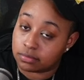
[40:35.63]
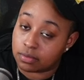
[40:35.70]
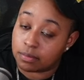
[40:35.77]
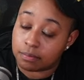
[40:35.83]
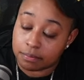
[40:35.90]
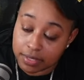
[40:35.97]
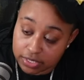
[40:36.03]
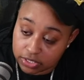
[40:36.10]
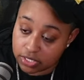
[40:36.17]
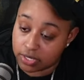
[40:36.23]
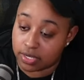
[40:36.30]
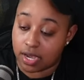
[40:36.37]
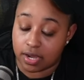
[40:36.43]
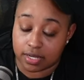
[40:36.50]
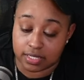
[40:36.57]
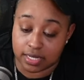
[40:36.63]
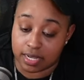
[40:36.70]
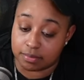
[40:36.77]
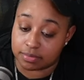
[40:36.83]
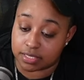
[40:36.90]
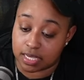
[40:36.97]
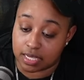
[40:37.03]
Make sure y'all hit the
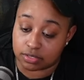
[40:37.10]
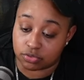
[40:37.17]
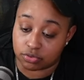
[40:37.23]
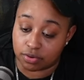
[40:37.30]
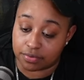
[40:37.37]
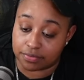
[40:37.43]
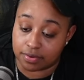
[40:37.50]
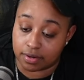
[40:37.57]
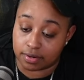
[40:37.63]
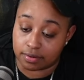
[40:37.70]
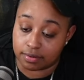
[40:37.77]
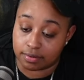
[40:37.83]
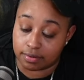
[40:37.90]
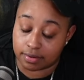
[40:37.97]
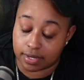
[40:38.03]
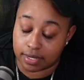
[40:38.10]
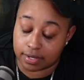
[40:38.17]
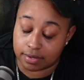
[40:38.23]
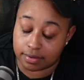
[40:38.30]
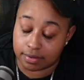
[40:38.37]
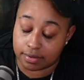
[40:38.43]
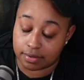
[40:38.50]
Amazon storefront.
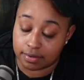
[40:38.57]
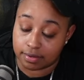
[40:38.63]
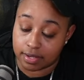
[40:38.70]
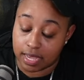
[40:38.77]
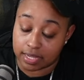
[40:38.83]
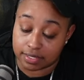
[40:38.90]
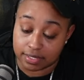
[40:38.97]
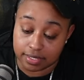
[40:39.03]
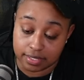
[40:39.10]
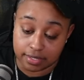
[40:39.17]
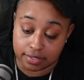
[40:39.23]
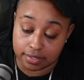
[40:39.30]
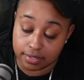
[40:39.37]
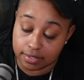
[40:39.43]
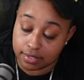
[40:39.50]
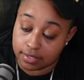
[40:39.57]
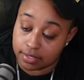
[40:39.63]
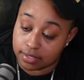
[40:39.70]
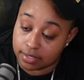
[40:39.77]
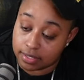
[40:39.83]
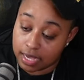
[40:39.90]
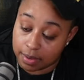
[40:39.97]
Okay, I need.
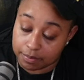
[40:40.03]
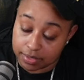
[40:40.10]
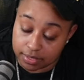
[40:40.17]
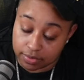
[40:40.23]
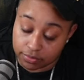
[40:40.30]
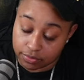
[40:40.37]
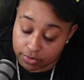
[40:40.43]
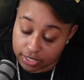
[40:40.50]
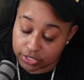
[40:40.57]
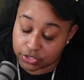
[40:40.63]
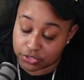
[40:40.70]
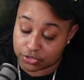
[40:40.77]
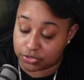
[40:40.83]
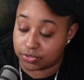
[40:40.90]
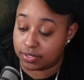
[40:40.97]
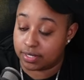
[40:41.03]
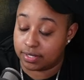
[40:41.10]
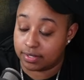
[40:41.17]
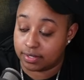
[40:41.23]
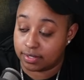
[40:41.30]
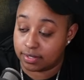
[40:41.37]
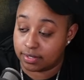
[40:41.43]
I mean the
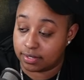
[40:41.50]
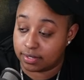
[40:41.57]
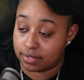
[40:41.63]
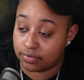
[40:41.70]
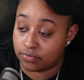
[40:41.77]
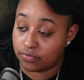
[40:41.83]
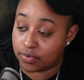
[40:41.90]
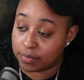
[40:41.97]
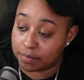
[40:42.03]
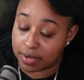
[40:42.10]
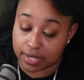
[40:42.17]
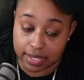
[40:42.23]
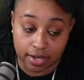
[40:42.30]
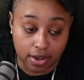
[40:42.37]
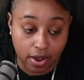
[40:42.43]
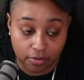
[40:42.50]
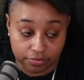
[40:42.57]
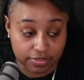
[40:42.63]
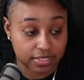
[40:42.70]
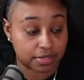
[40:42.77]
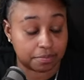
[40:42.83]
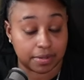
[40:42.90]
registry for my
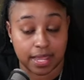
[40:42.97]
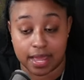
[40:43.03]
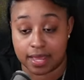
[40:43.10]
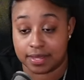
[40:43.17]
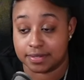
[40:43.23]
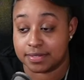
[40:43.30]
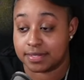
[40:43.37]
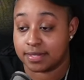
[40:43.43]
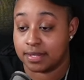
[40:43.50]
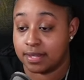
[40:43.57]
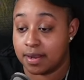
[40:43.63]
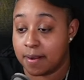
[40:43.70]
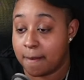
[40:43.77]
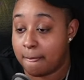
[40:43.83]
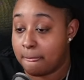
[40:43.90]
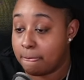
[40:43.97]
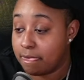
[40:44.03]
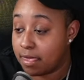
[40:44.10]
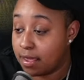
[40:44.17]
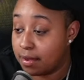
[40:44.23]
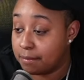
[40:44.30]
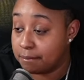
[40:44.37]
office supplies.
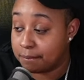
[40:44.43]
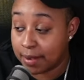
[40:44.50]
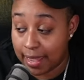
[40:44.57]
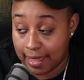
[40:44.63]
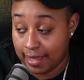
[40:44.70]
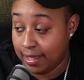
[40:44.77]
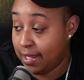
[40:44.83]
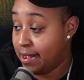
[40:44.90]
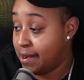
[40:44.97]
Bye.